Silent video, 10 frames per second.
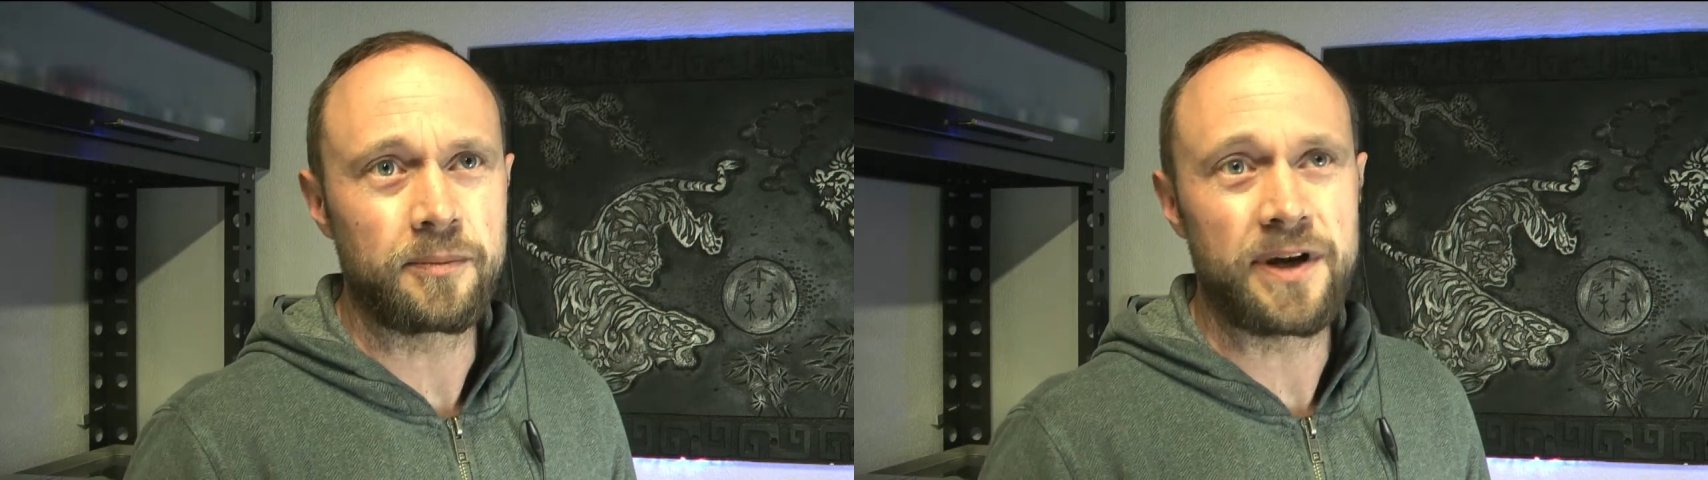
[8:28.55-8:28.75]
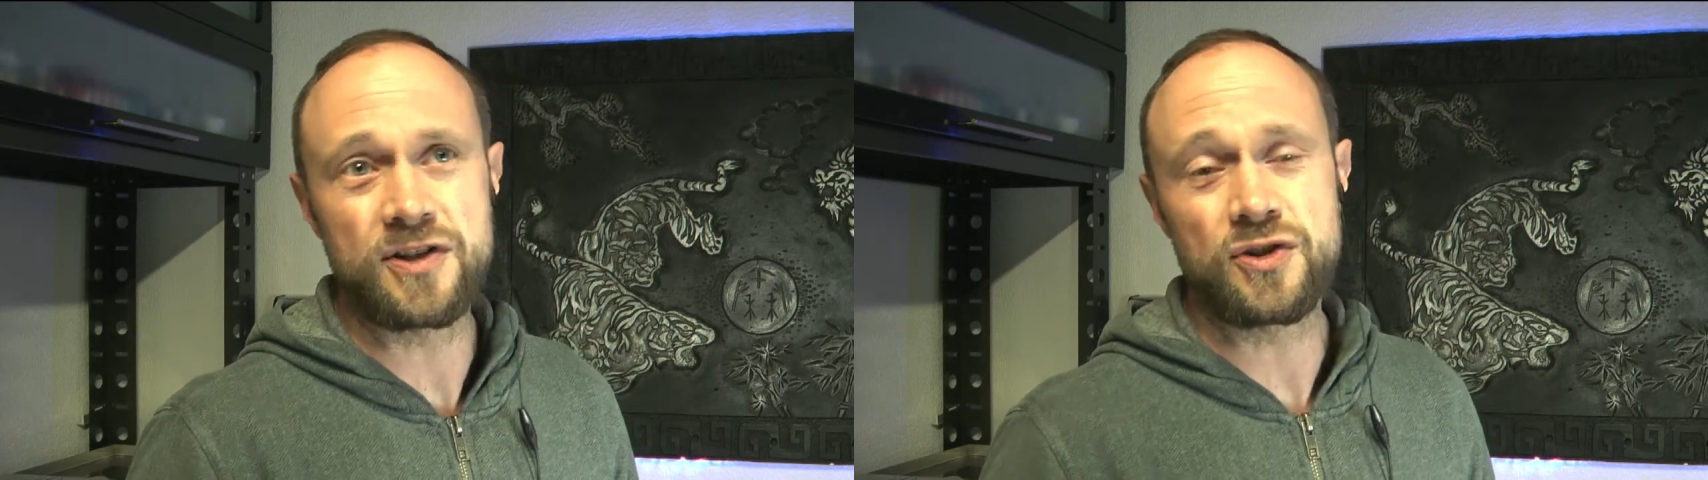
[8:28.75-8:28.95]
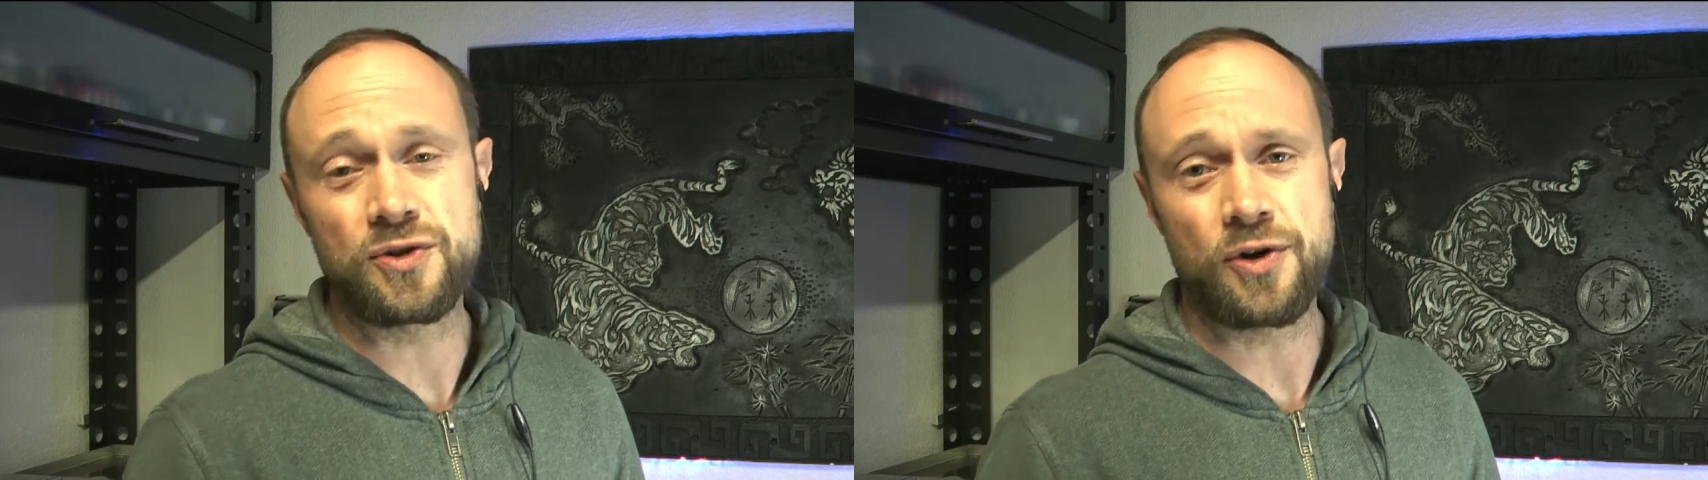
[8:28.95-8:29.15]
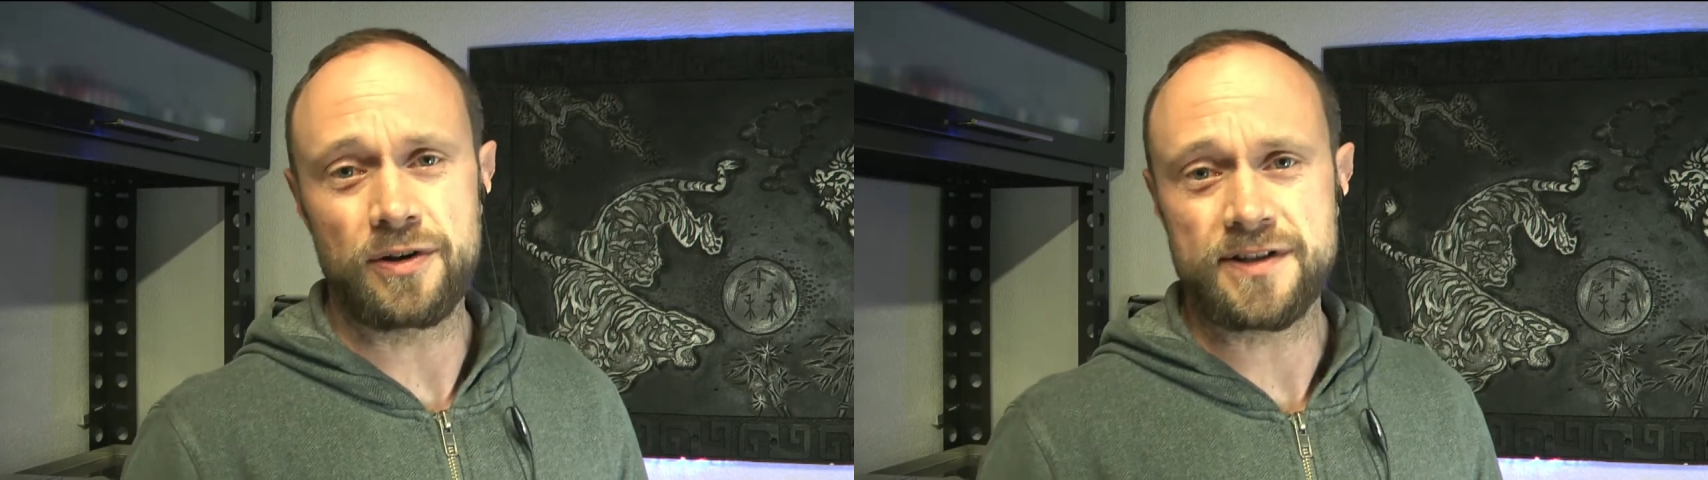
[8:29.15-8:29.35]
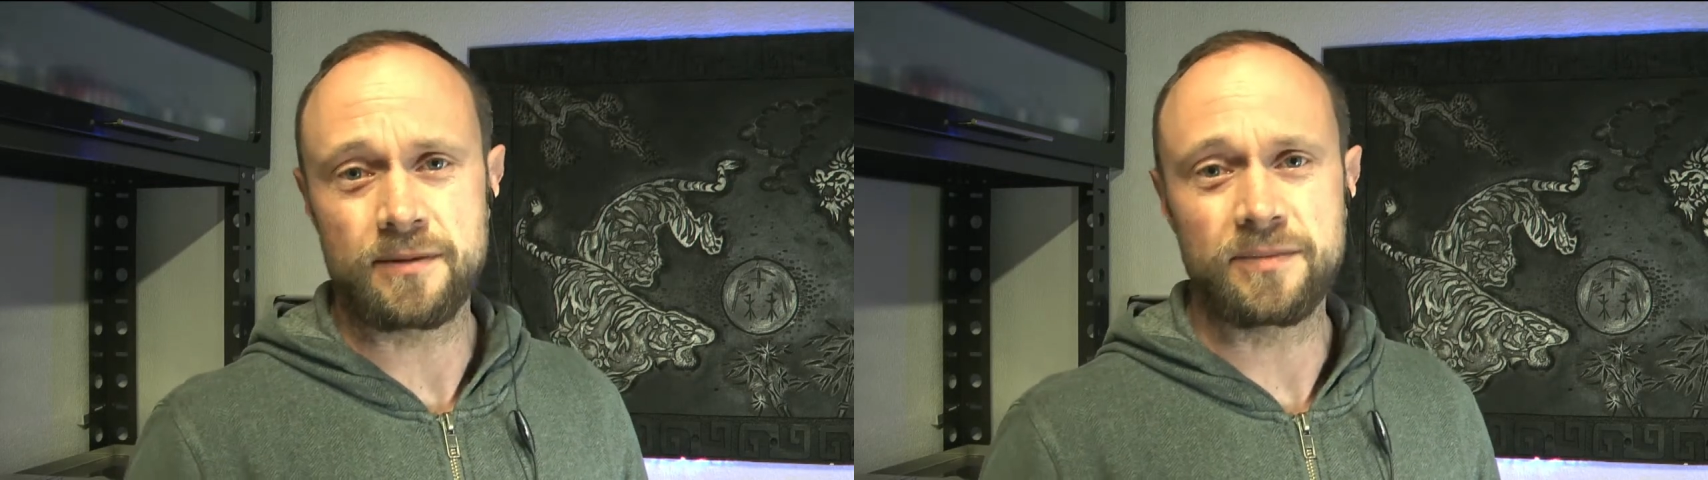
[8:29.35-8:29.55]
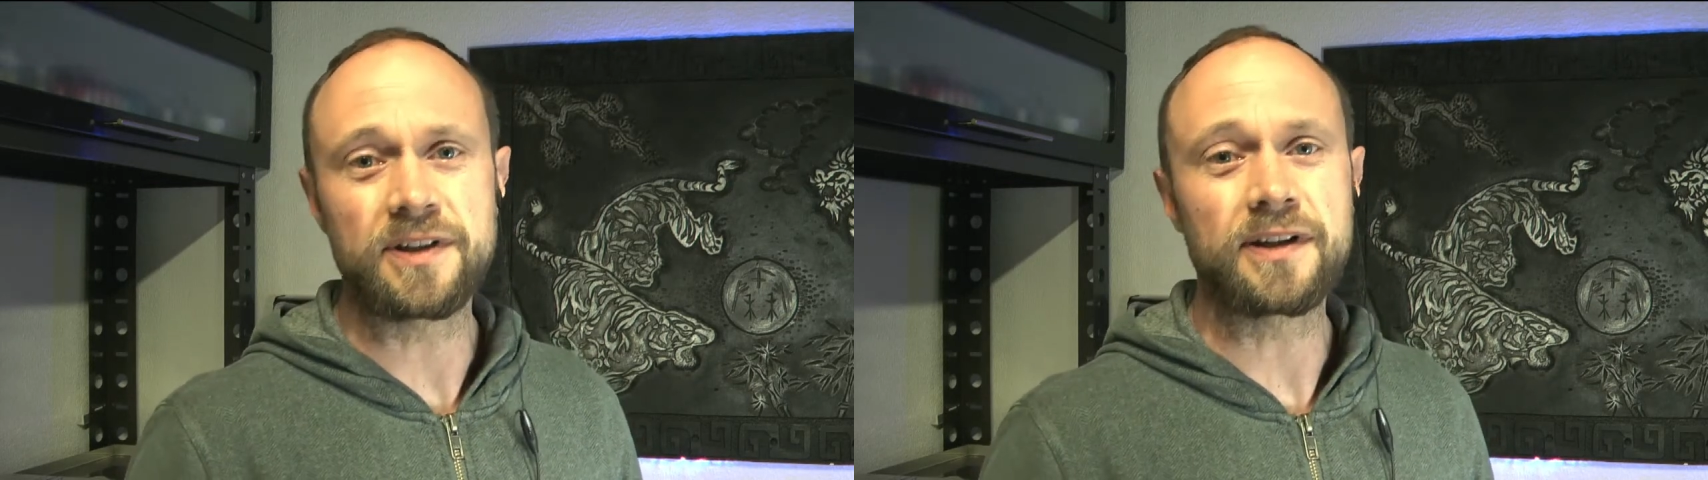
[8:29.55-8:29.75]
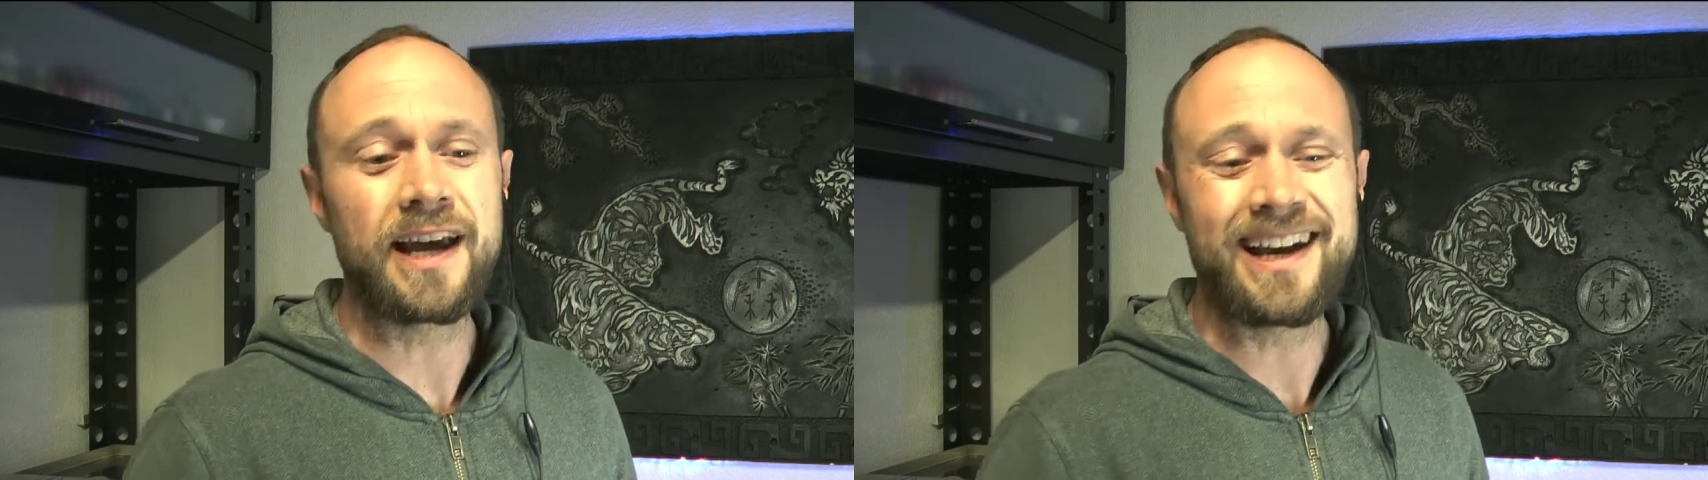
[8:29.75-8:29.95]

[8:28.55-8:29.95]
makes you draw something